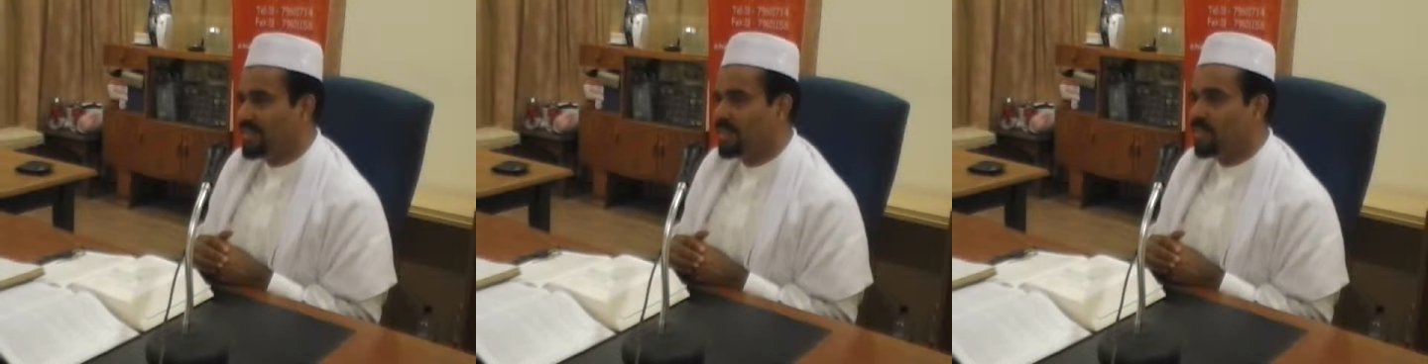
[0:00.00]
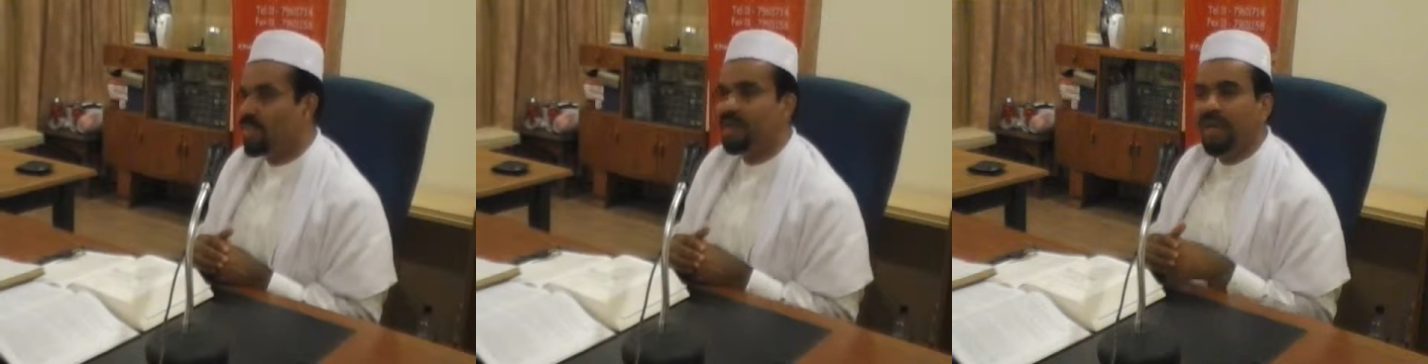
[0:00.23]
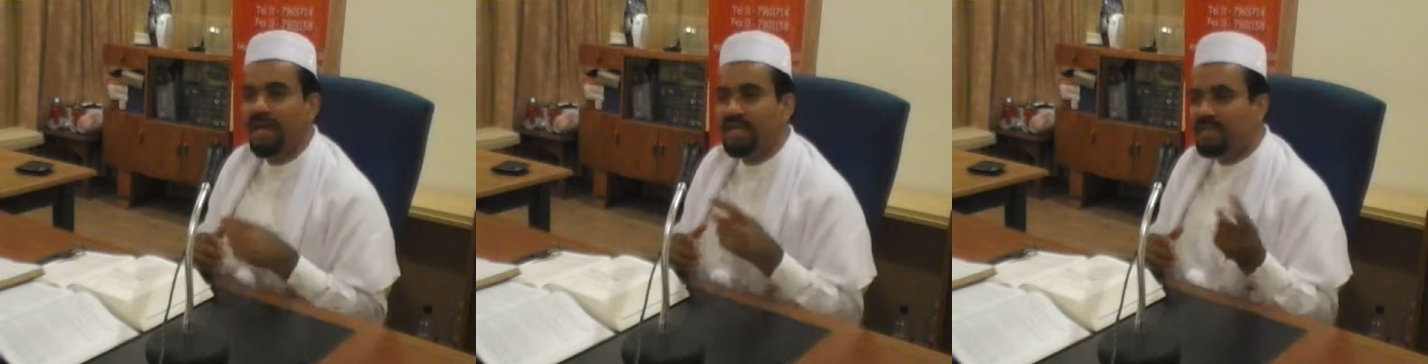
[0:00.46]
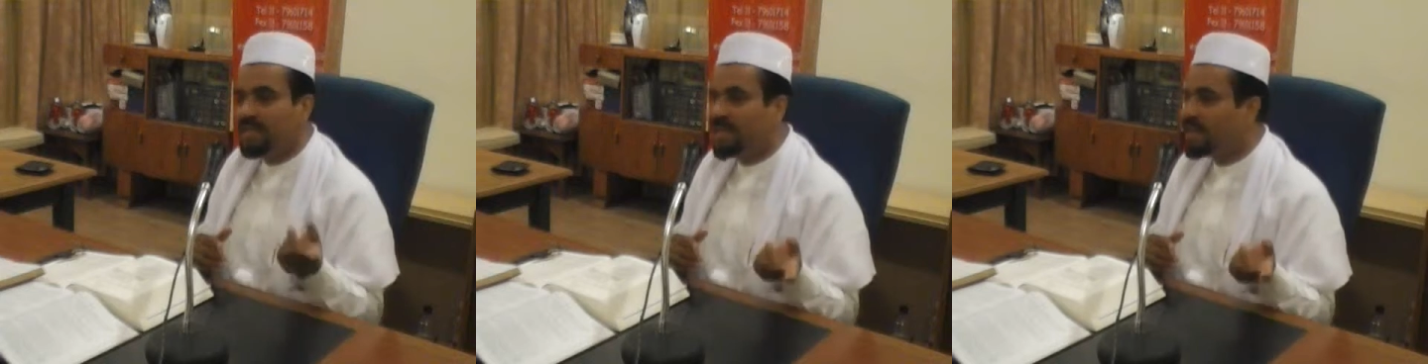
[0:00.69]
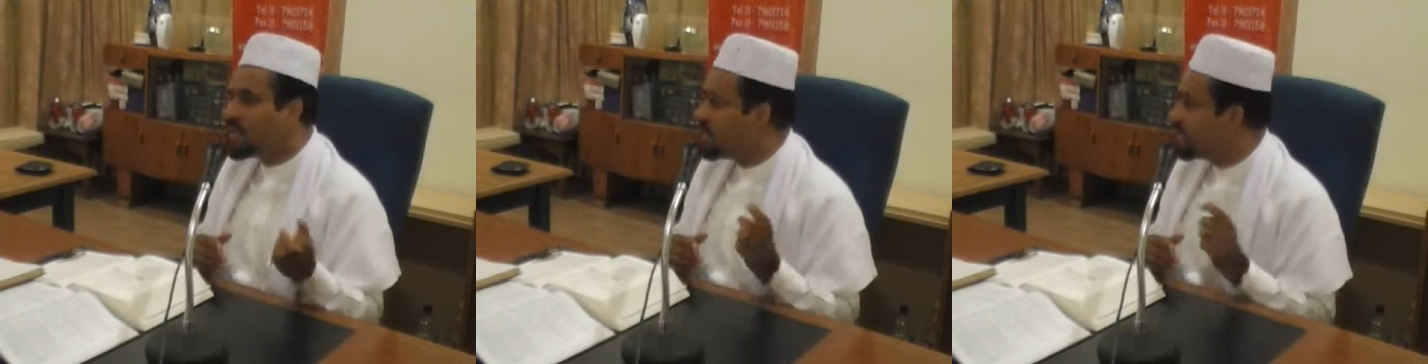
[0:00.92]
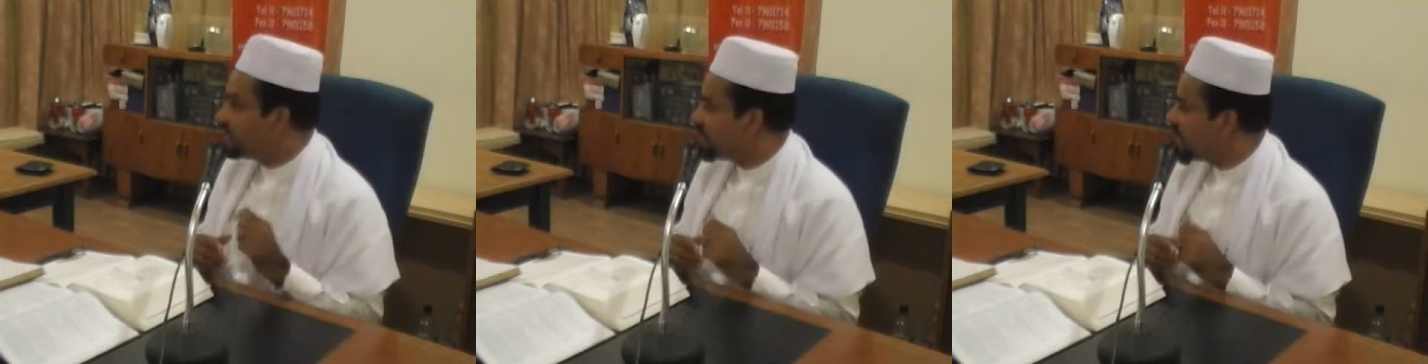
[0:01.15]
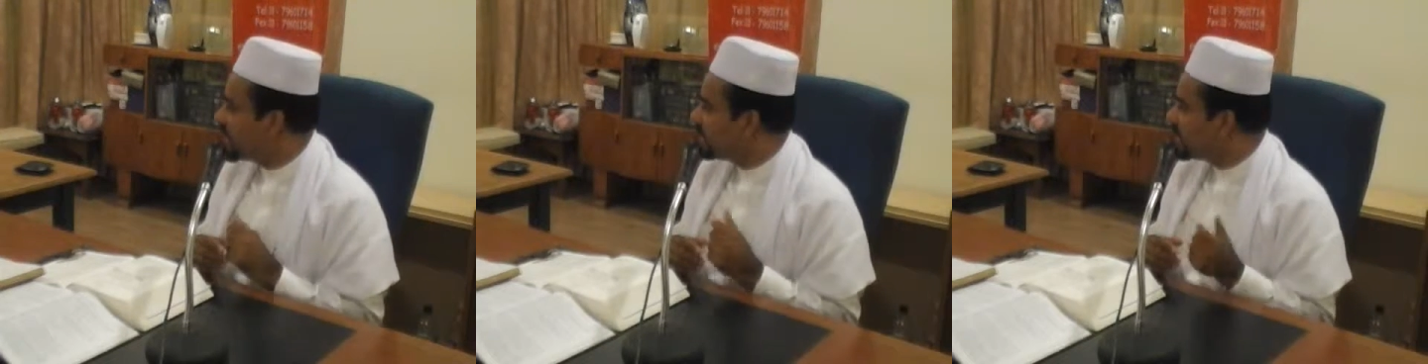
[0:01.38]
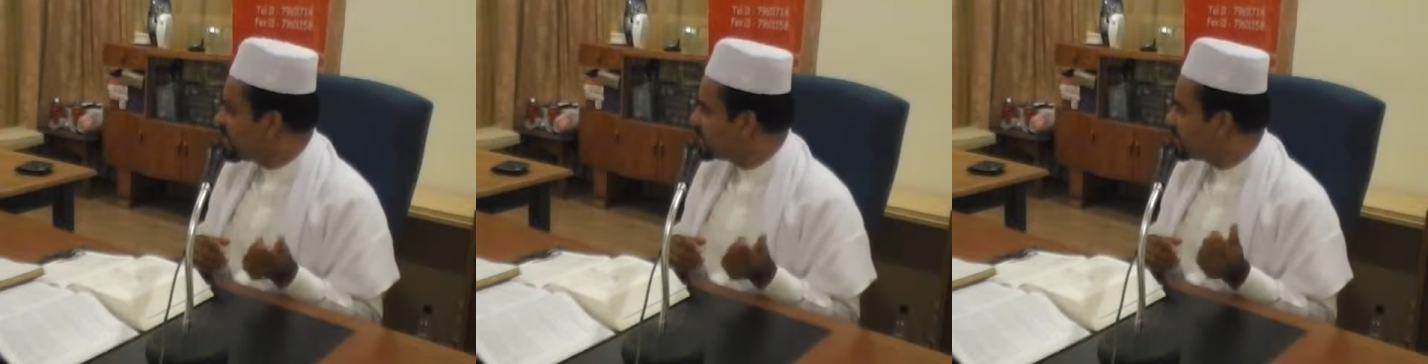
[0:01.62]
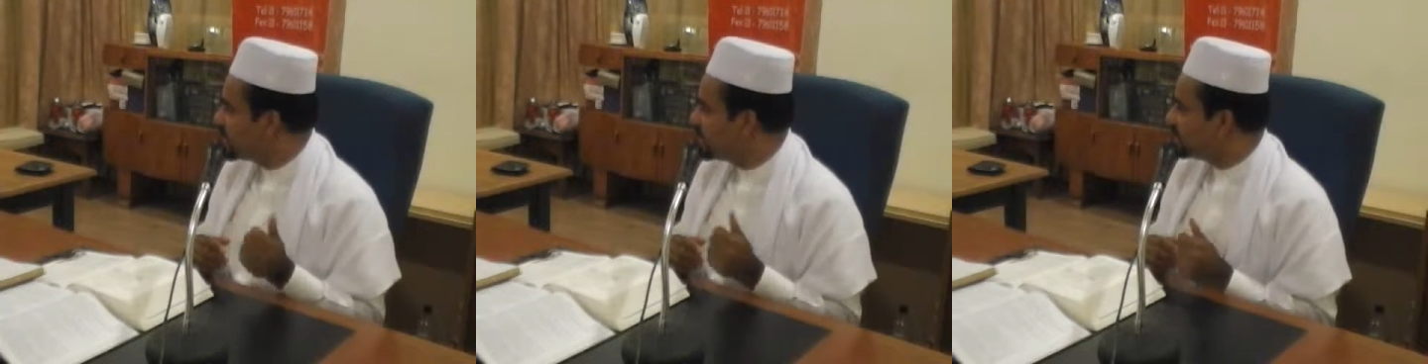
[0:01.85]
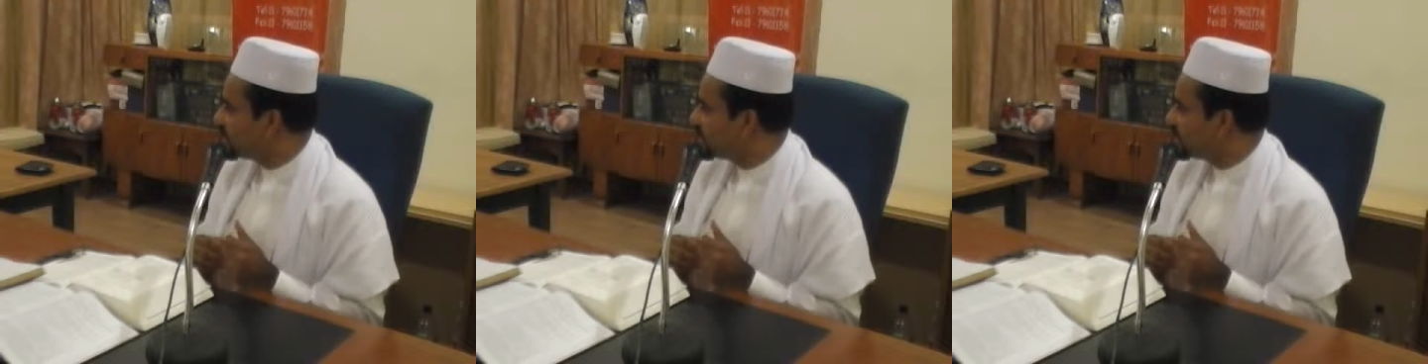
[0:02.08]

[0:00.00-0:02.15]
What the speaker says: One article I have read recently,